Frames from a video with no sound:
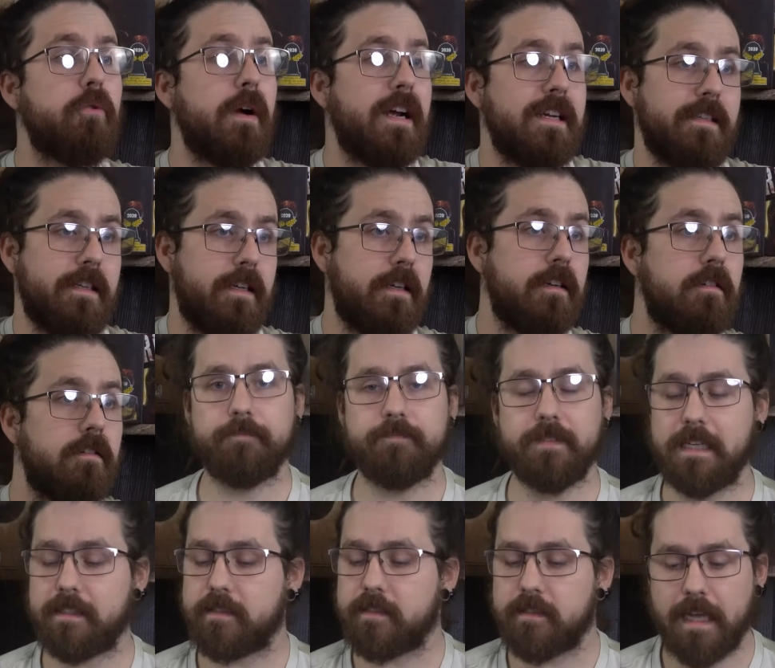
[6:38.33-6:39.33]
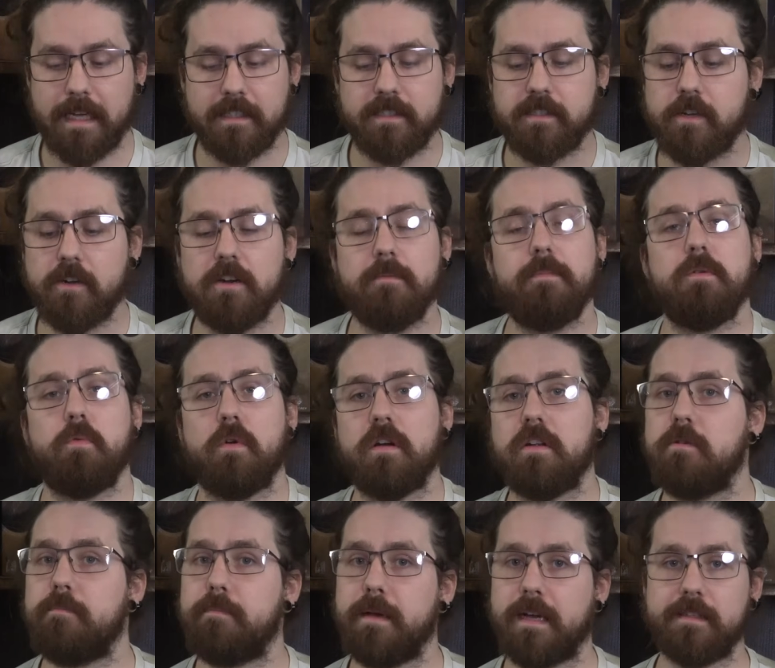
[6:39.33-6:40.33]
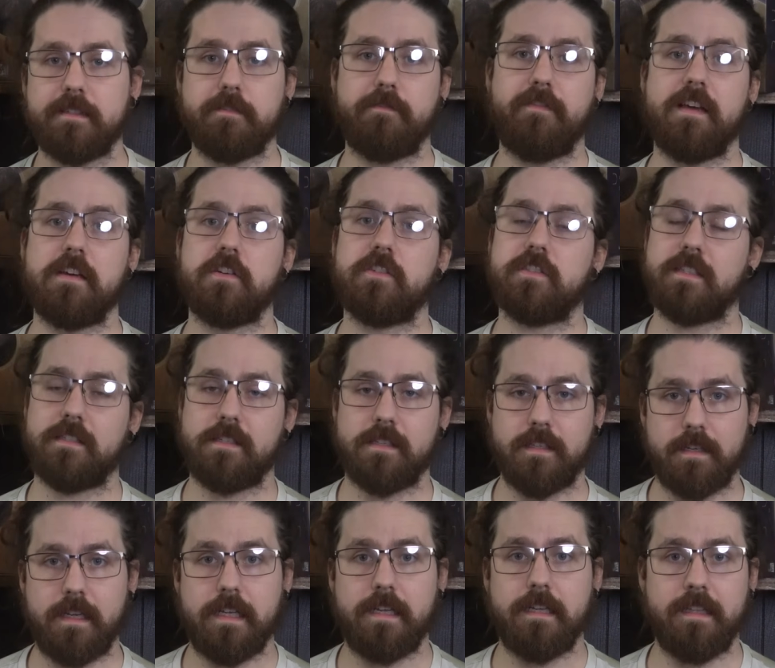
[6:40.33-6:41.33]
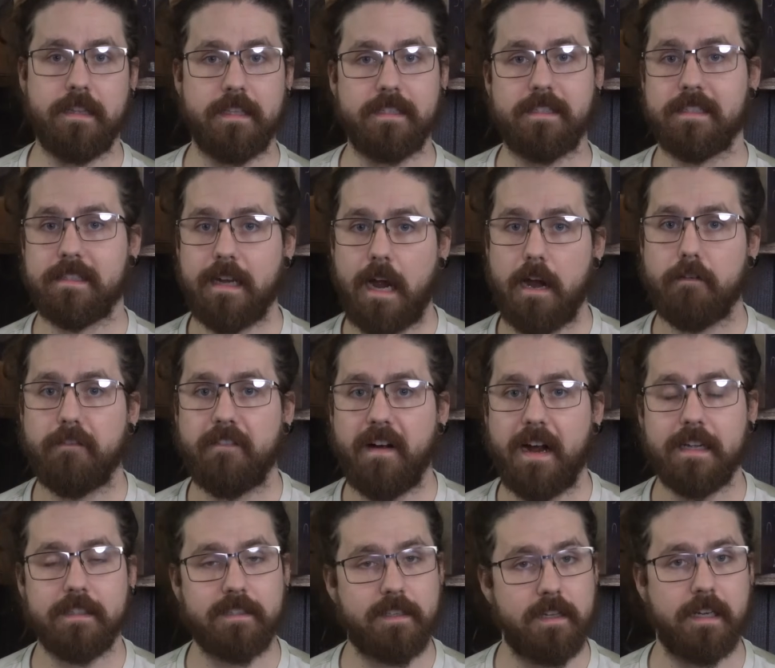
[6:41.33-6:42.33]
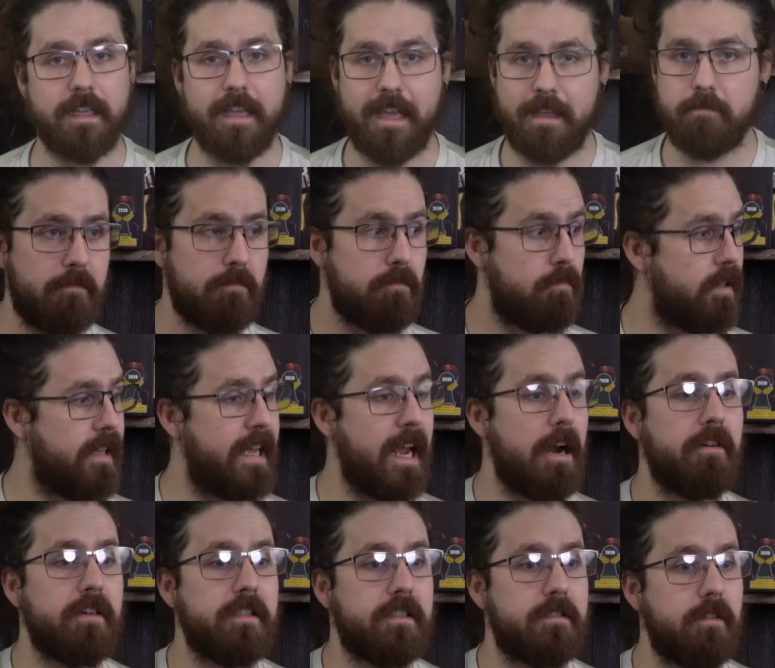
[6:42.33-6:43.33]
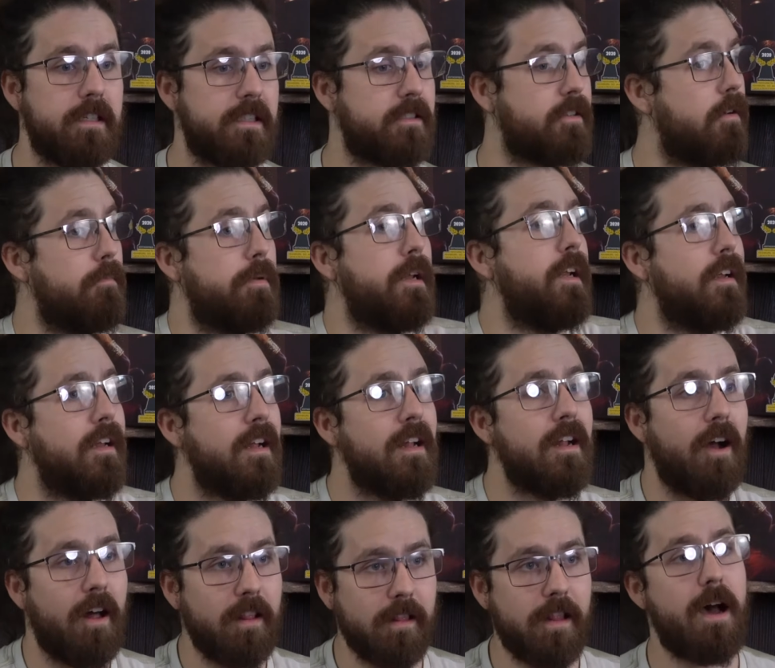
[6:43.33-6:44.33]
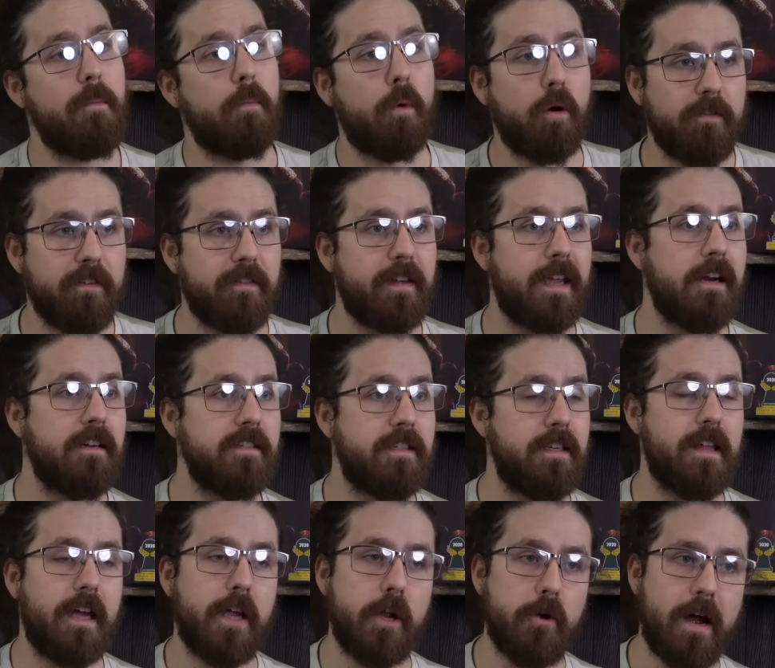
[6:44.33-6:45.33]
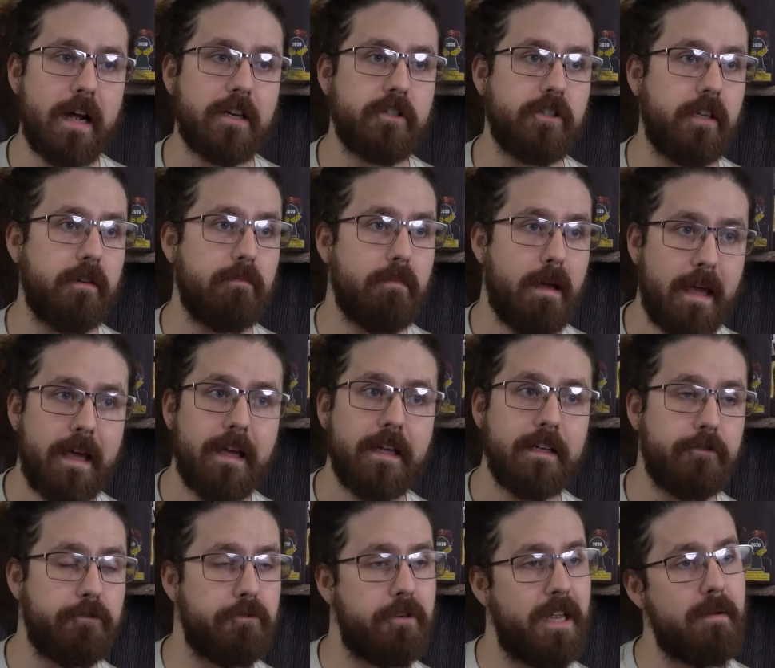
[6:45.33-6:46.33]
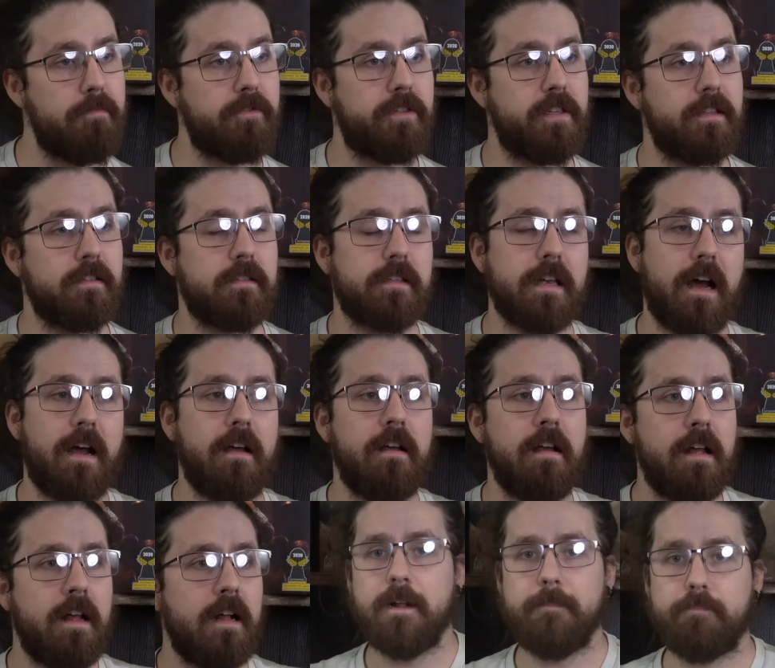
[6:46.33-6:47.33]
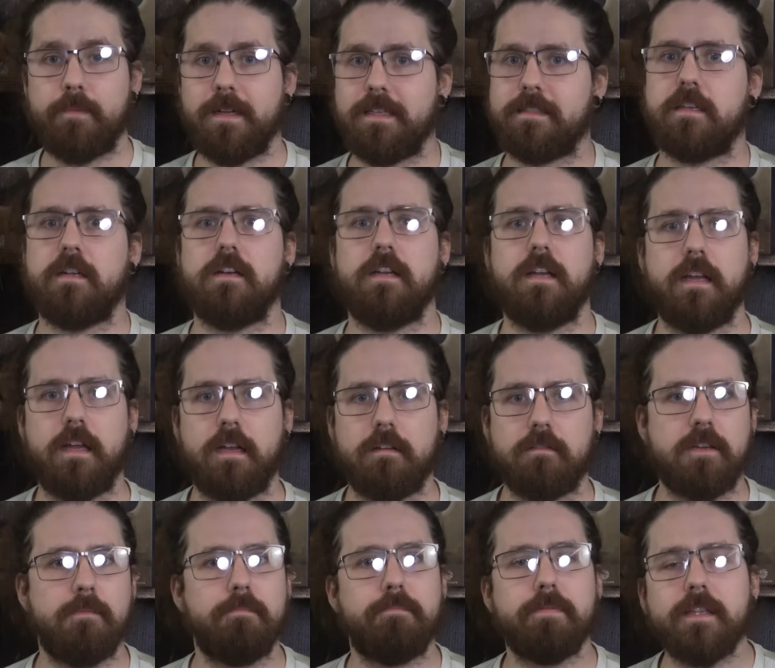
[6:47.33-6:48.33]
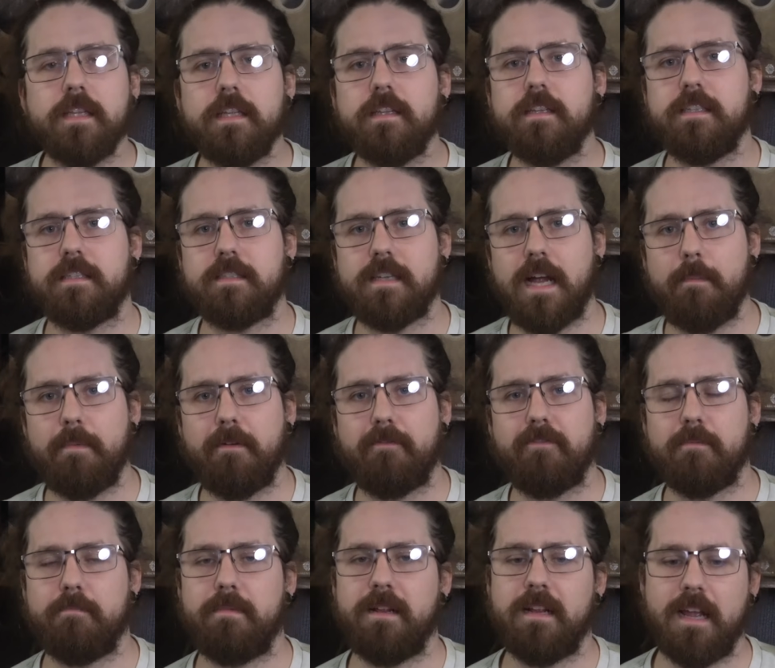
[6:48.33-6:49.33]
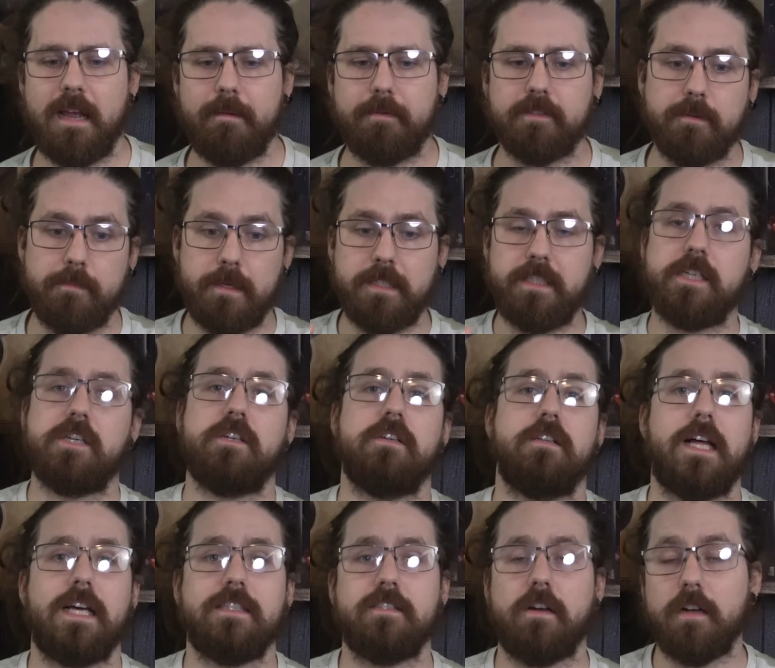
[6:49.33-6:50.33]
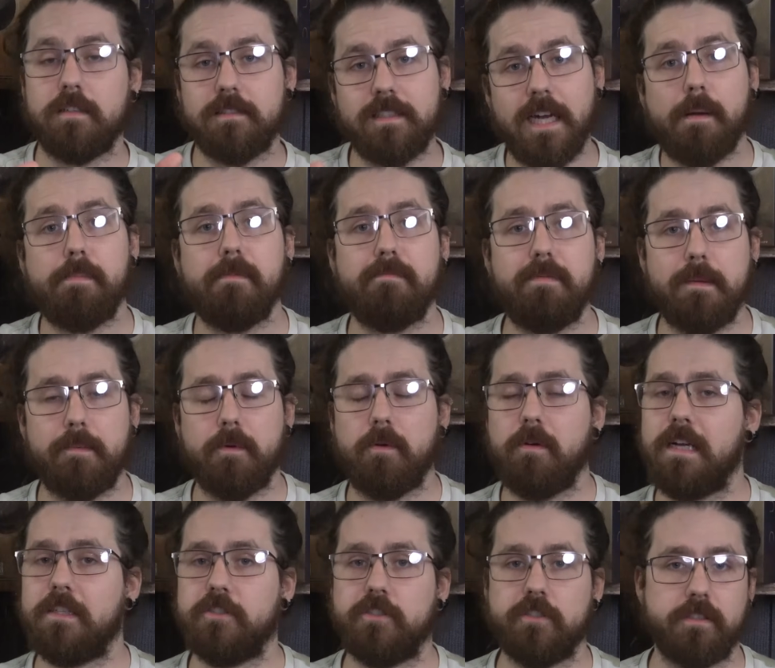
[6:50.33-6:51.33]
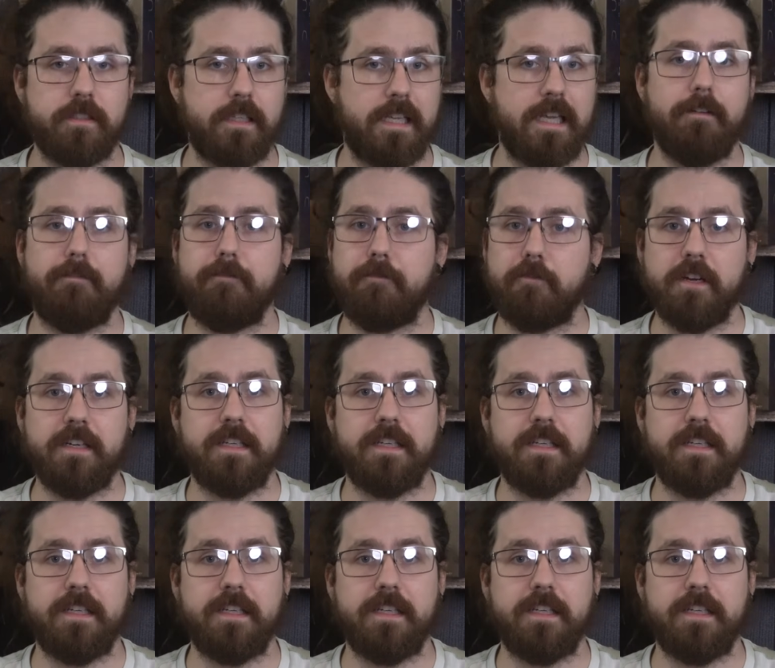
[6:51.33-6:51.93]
crazy. That's going to be one of your biggest advantages in this entire fight. It's going to be a lot more of a guarantee that you actually hit and do damage to this guy, but it's going to completely stop it from being able to materialize on top of people and just give free